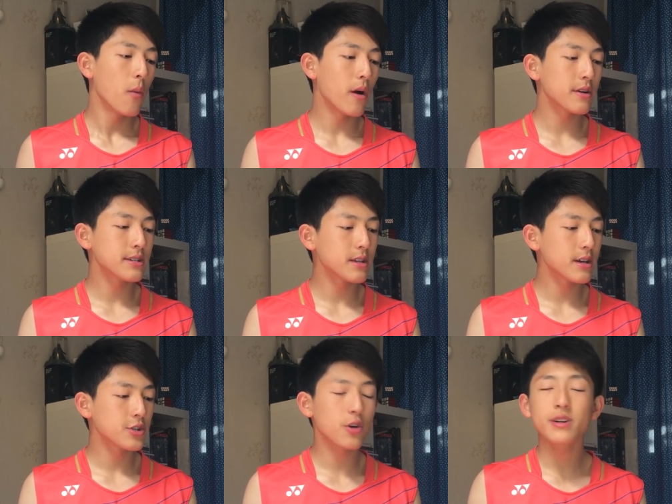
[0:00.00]
whereas
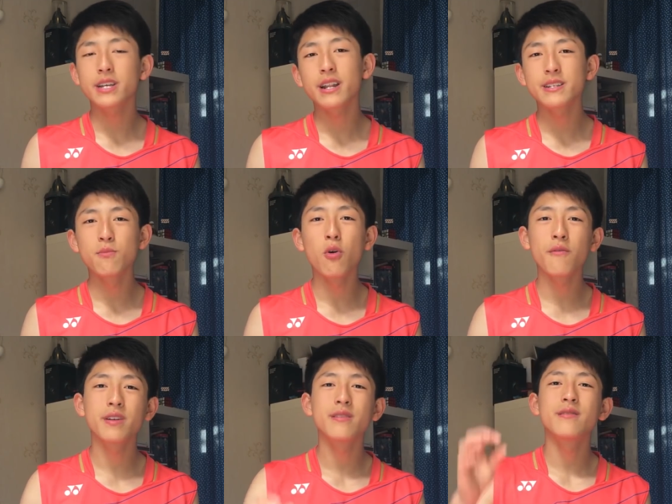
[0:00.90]
the Duora 10 is
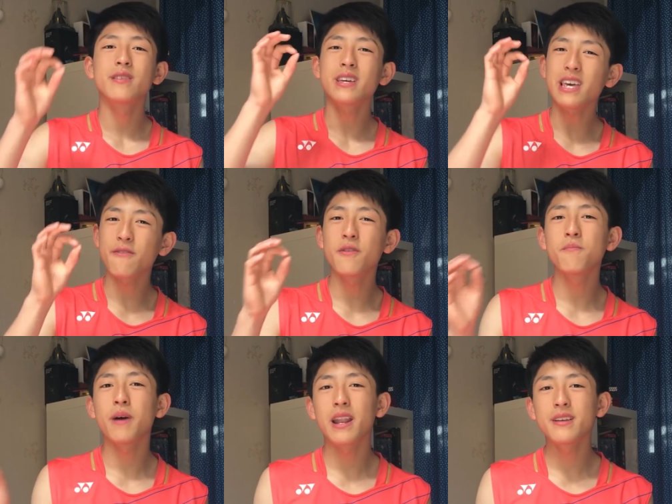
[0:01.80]
more of an
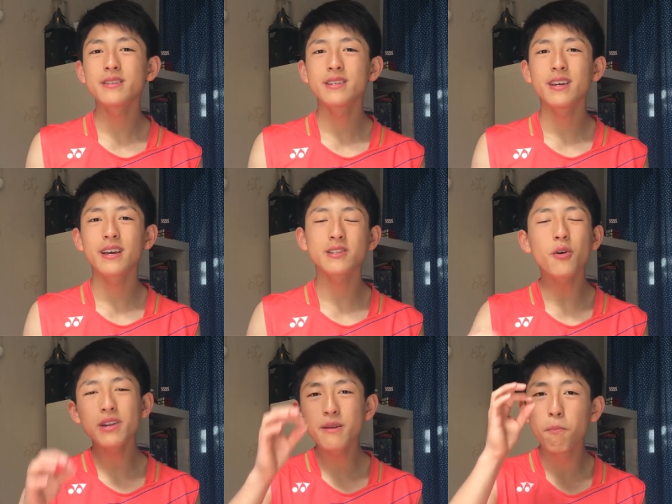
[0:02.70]
even balance.
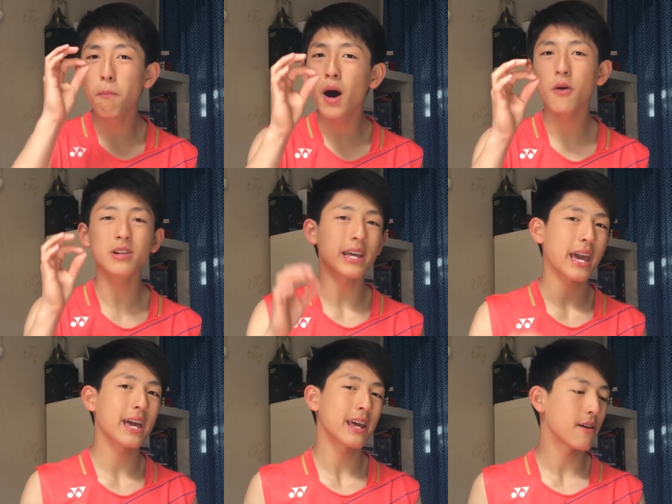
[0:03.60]
It's only
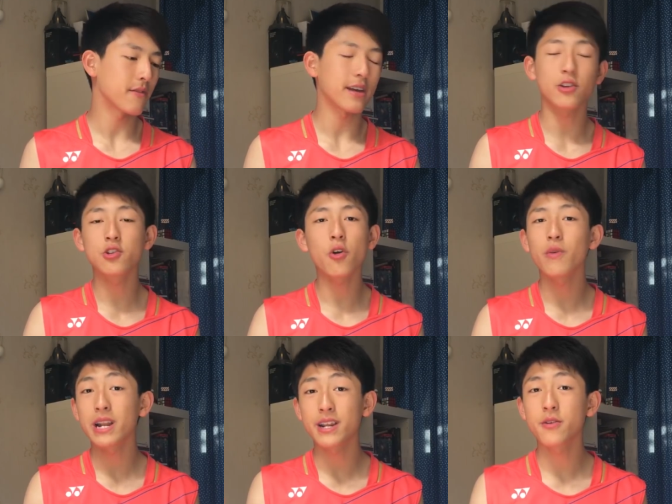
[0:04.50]
mildly head heavy and you
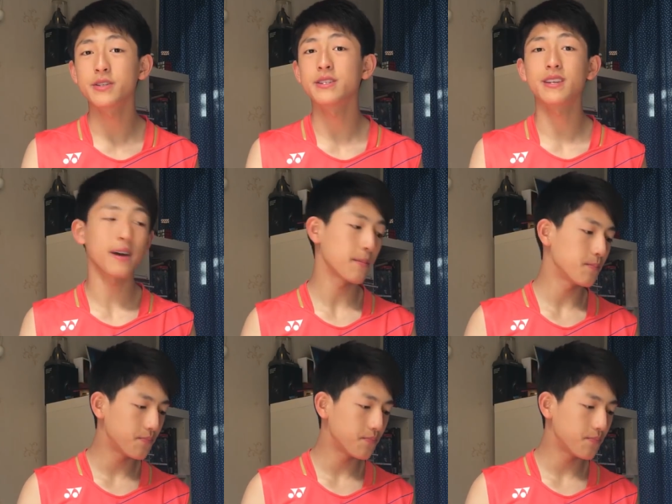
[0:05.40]
don't really notice it.